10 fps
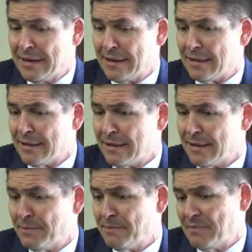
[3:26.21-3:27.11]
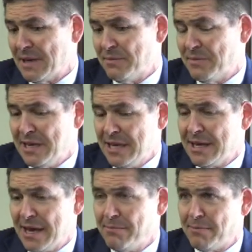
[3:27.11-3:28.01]
Um, and when he
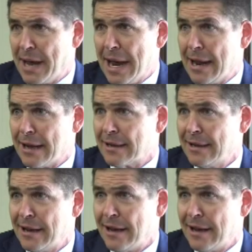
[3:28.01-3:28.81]
came back,